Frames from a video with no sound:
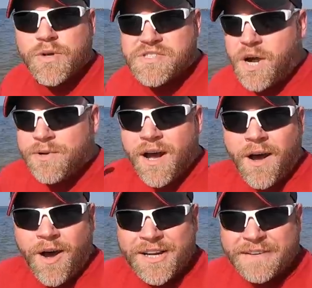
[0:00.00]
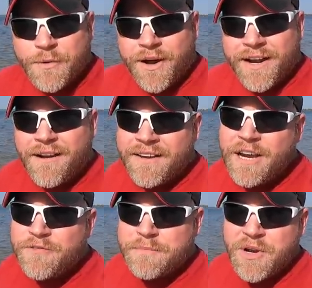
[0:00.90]
What's going on, everyone? Eric
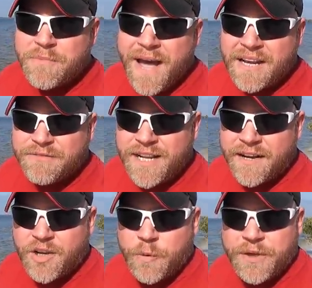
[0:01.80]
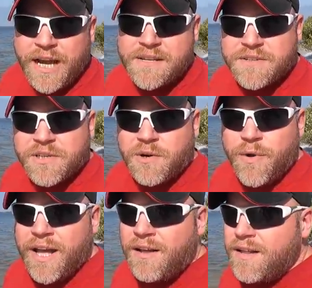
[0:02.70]
here from Nomadic Fanatic. Hope you guys are
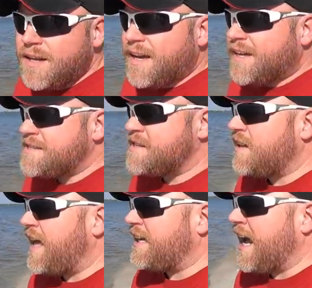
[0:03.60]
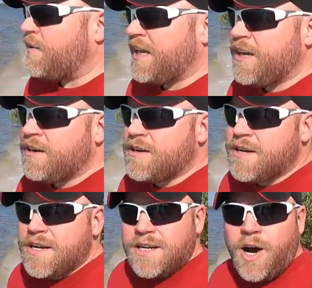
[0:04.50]
doing well. Still hanging out
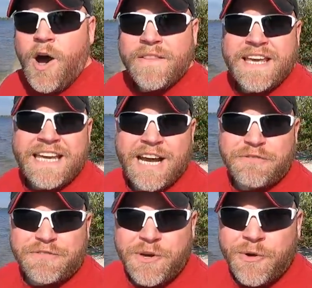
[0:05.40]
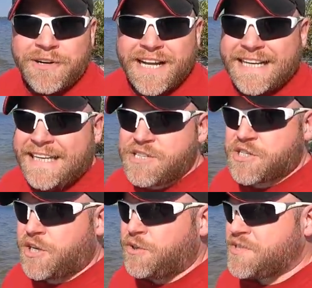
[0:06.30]
here on the Florida
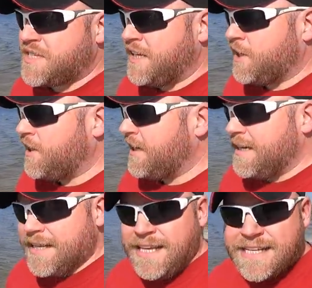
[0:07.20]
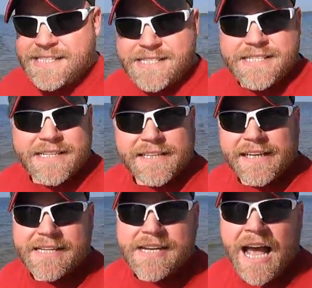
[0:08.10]
East Coast here. This
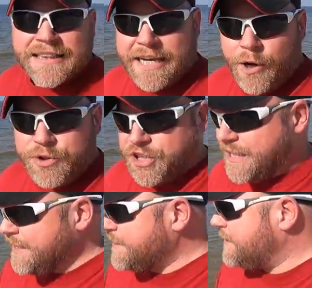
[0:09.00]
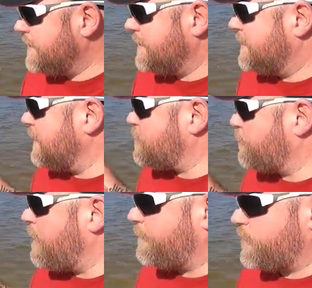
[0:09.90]
is not the ocean. This is
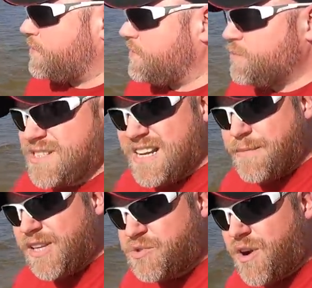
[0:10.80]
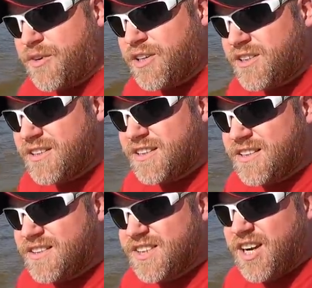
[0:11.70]
a river. What's the name of this river?
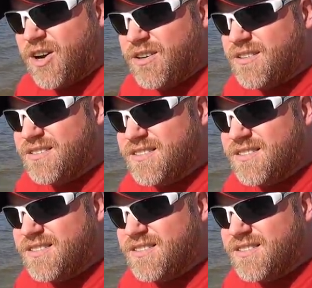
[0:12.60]
You know?